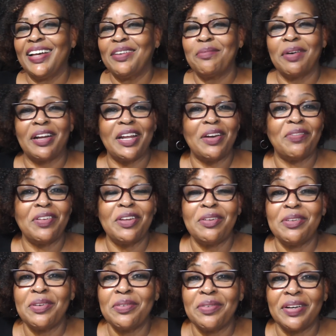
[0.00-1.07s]
Whatever you're
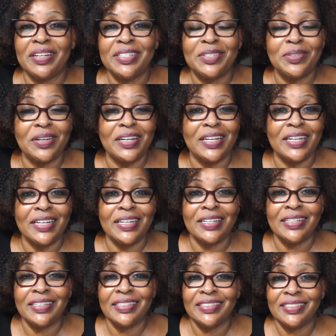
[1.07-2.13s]
doing, do it
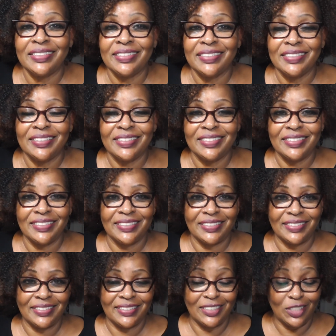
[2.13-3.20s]
good.
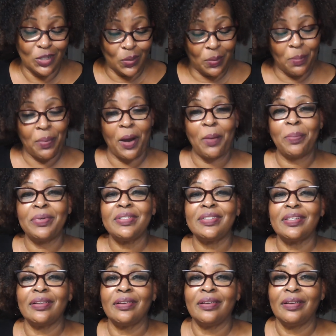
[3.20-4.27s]
Do it with
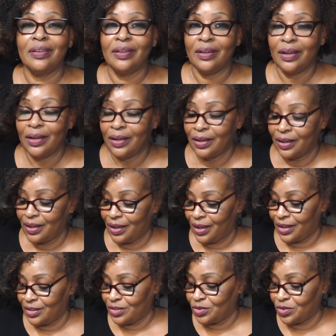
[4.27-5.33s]
purpose.
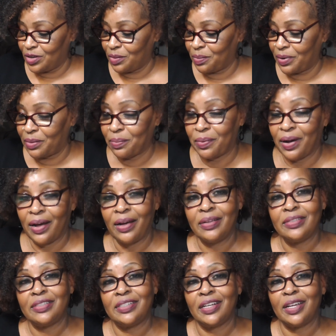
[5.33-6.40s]
And do it with
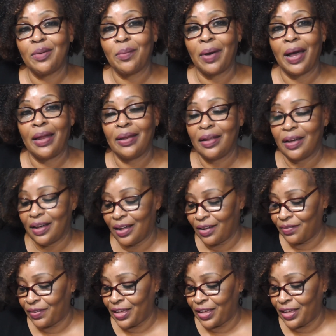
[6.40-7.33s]
what? Genuine love.